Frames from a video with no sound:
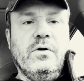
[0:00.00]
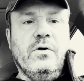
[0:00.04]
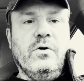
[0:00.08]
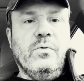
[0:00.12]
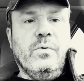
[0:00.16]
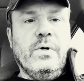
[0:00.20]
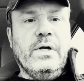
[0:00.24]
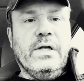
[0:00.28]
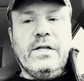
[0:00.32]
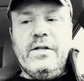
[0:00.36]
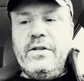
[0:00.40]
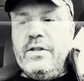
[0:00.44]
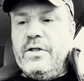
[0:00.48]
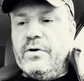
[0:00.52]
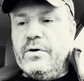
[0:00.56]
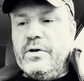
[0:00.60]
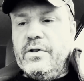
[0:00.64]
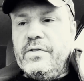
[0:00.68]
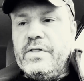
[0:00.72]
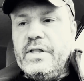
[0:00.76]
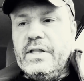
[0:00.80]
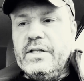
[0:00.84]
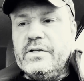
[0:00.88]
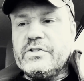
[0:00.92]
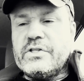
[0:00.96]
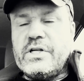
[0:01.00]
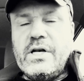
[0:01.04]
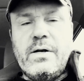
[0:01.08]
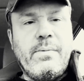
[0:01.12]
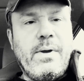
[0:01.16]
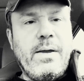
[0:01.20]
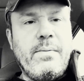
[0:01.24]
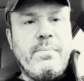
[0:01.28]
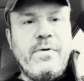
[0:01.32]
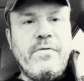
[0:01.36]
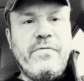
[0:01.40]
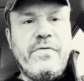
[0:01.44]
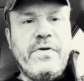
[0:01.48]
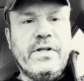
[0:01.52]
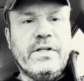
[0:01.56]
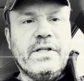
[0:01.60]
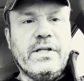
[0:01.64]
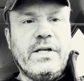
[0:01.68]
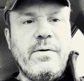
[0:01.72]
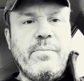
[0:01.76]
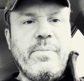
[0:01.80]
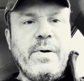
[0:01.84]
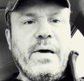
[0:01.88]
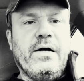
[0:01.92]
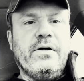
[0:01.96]
Really, the only thing that's going to make me feel
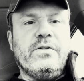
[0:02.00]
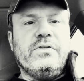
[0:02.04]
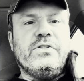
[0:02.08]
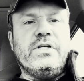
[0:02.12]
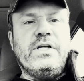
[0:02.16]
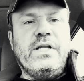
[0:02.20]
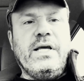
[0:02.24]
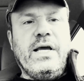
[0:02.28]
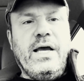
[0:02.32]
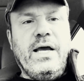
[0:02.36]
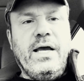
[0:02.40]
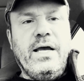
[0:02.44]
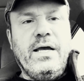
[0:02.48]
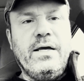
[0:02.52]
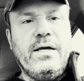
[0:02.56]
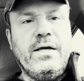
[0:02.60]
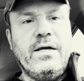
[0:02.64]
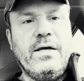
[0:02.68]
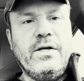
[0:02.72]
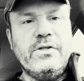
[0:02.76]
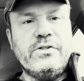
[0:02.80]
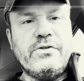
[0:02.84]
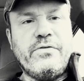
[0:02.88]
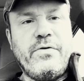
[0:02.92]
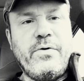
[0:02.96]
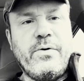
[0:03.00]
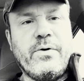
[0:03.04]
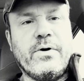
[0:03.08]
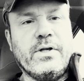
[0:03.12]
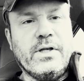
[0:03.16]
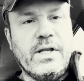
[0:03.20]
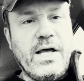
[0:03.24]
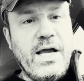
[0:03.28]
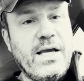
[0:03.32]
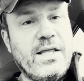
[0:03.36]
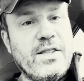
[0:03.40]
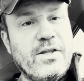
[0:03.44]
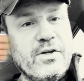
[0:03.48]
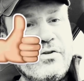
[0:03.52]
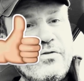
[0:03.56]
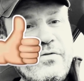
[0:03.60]
any better today is if you were to like this